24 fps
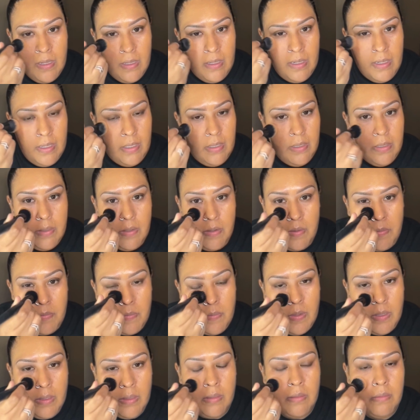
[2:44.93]
I don't
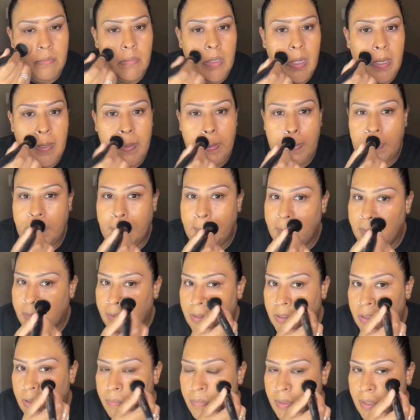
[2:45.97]
want my nose
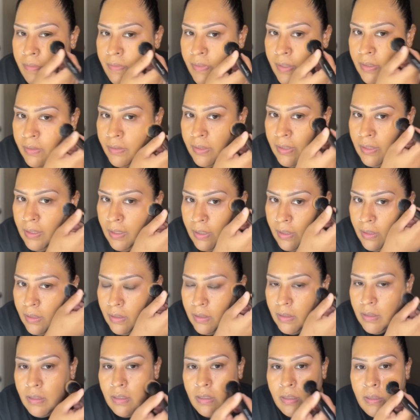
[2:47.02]
to be very like,
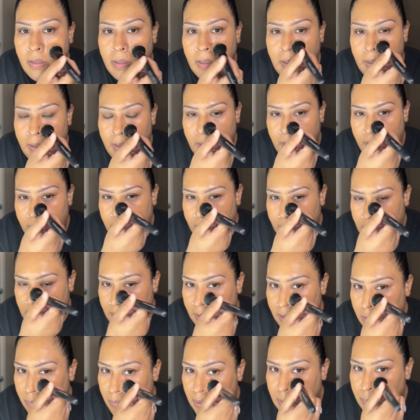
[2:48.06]
not
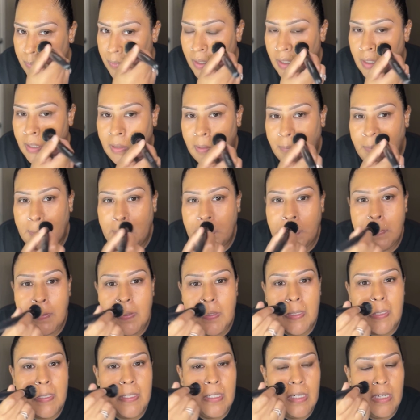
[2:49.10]
too much product on my nose
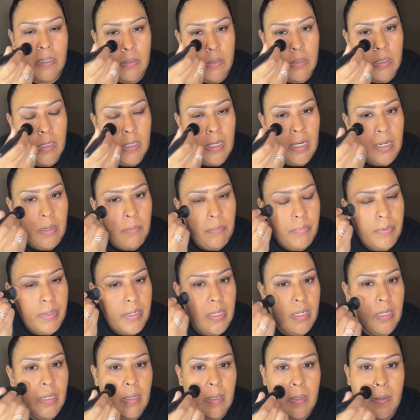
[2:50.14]
because then I'll start like
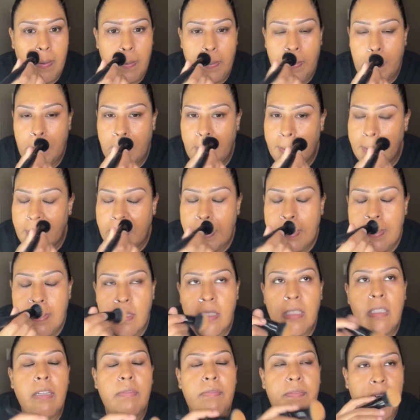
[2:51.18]
breaking.
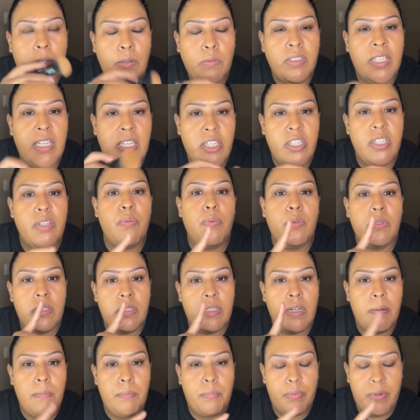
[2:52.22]
The foundation will
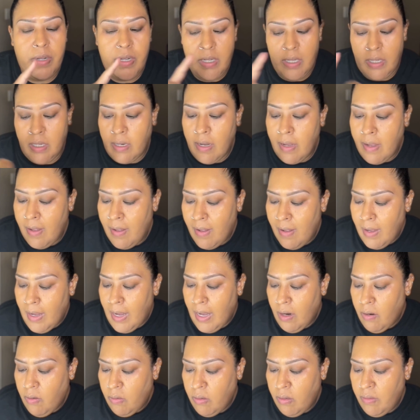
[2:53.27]
start breaking. I
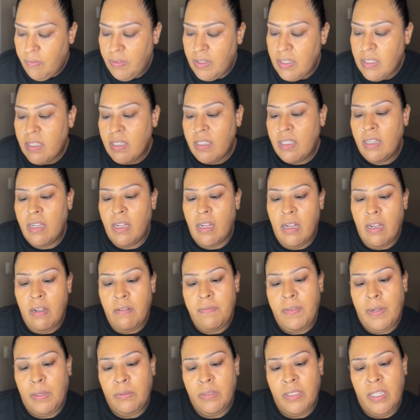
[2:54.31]
don't know if this is a
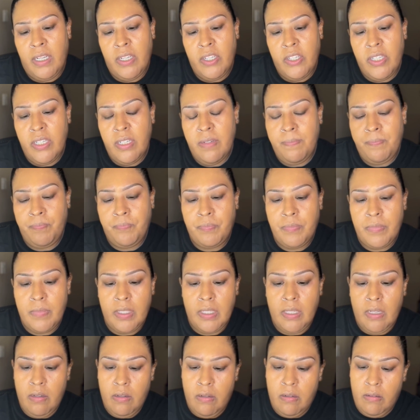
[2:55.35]
foundation.
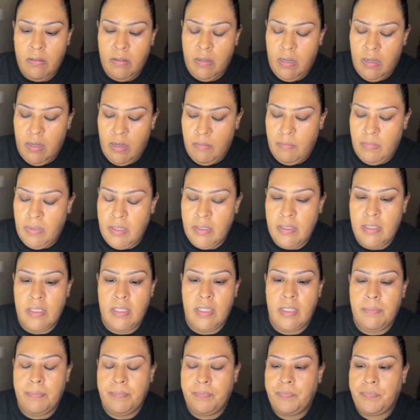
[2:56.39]
Let's
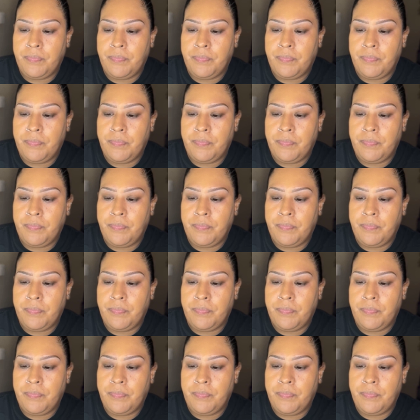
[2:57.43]
see.